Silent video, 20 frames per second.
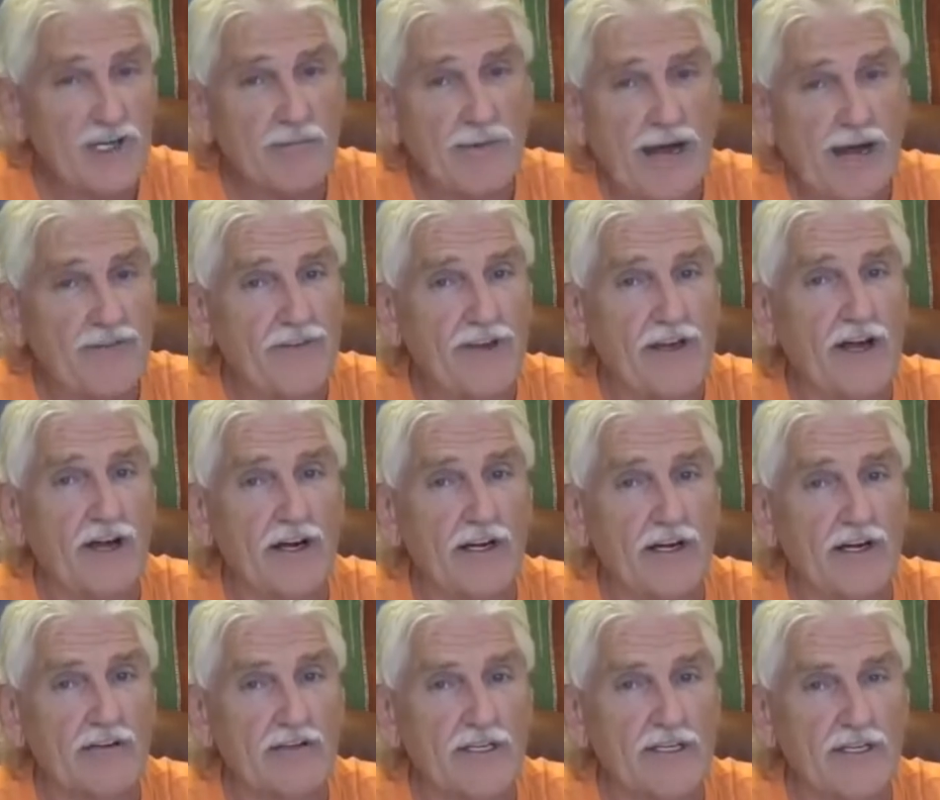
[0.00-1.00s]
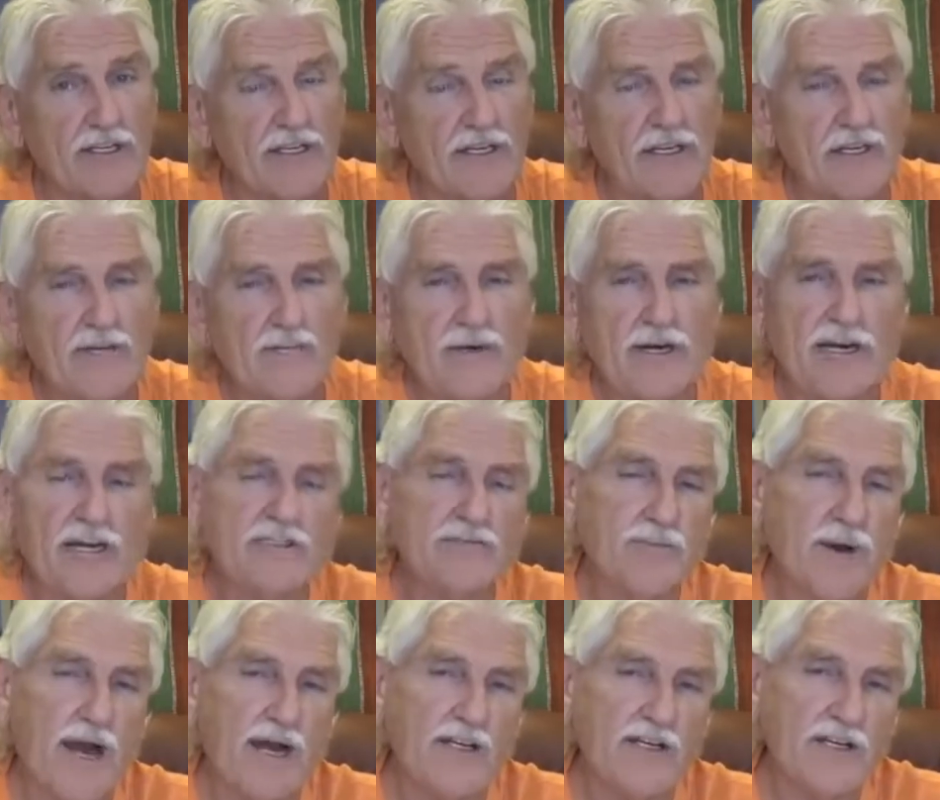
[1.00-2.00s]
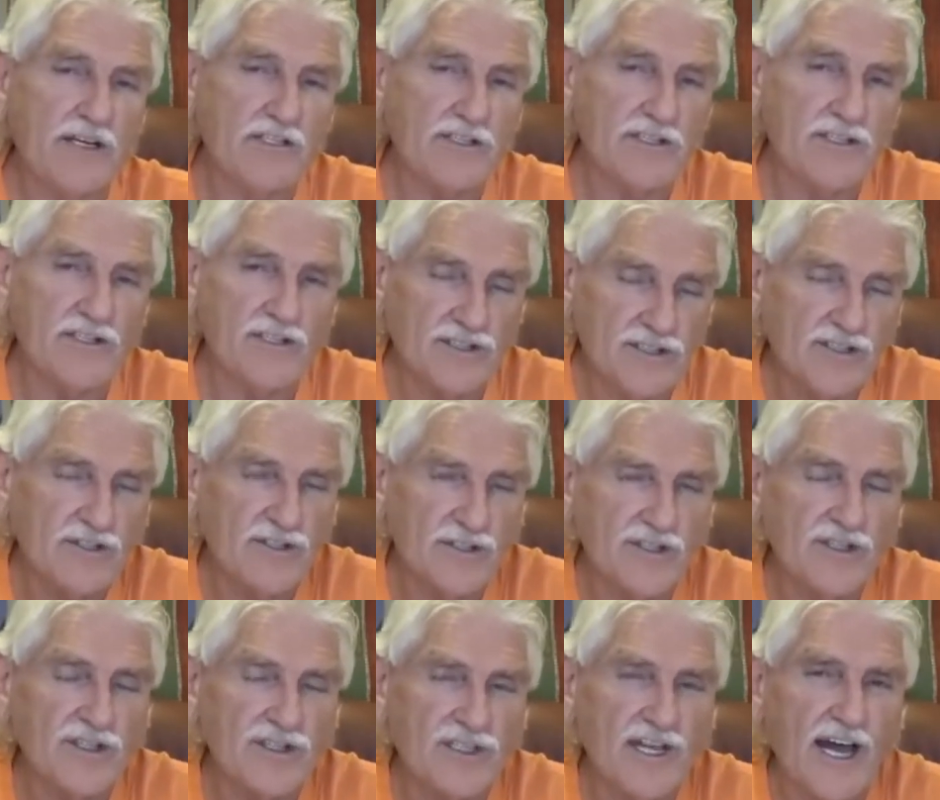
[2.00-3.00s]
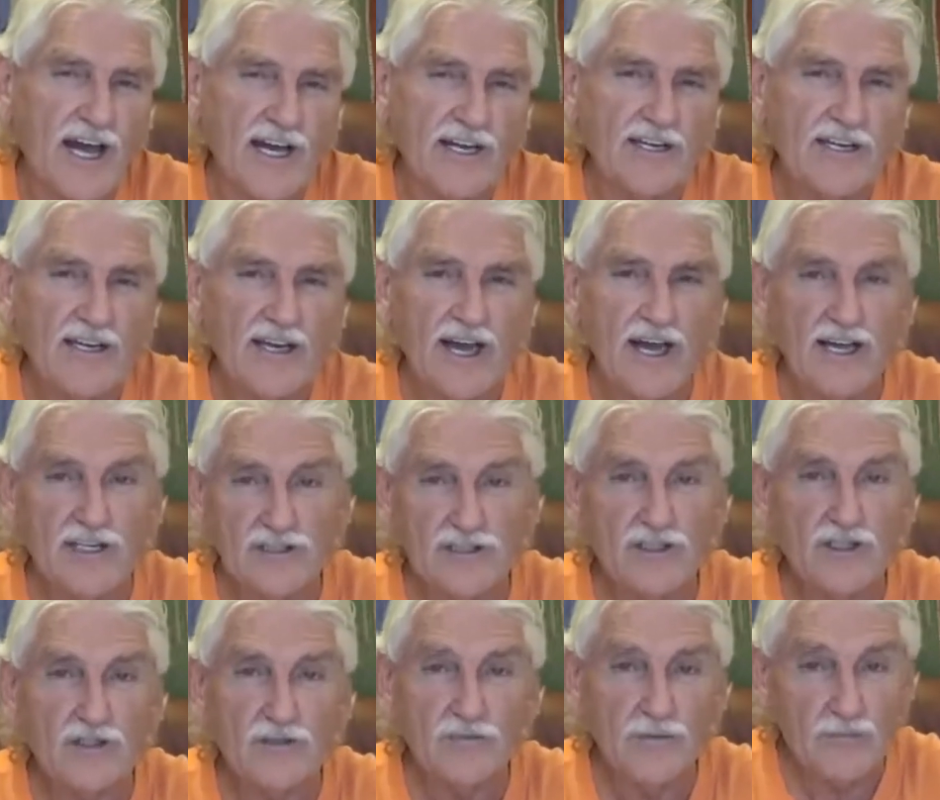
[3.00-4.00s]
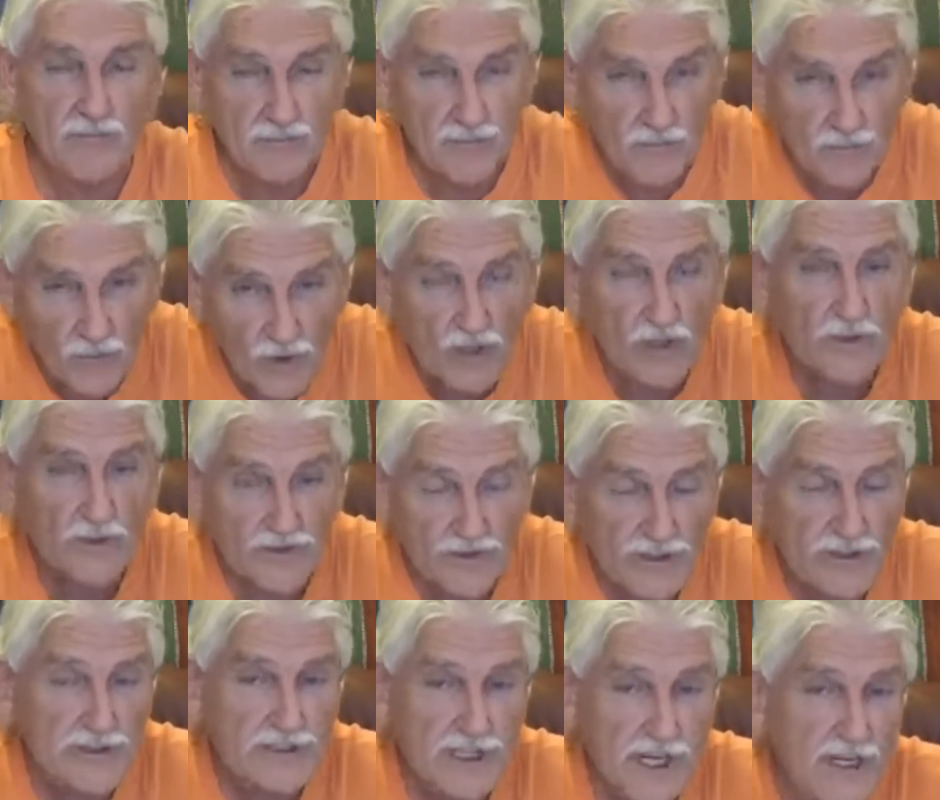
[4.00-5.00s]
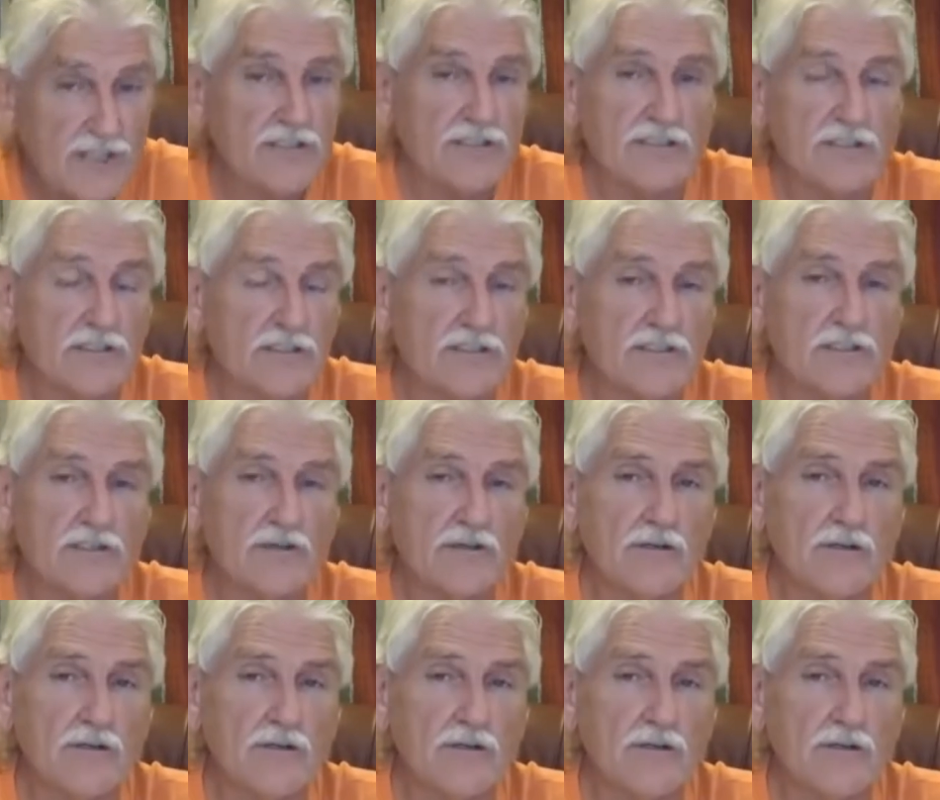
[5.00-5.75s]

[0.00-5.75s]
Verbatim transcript: about the art of it, but as practitioners, you'll learn that as you work with these cases.